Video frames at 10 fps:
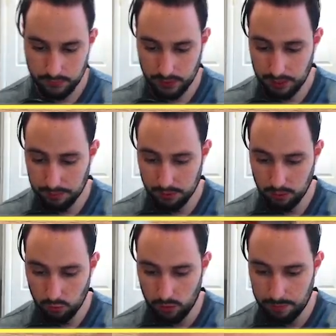Absolute
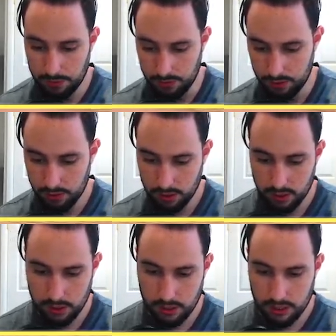weapon.
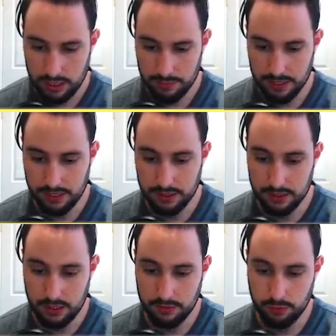Cam McInnes is
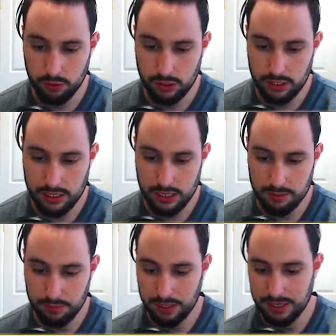unfortunate that he can't
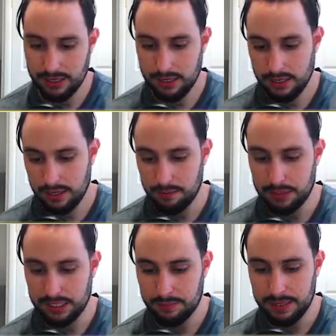play and
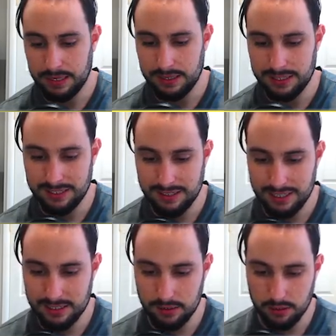participate in this
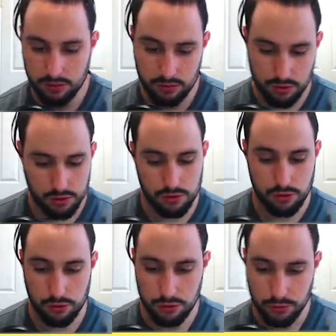season due
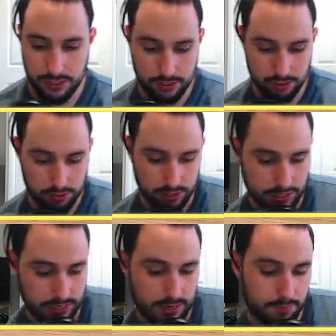to injury.
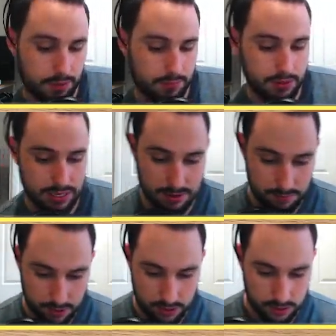Again, bumping the
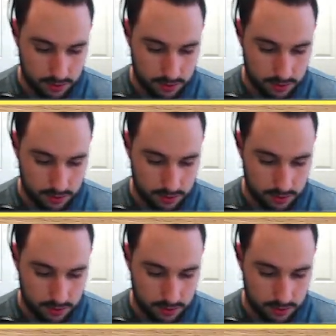camera.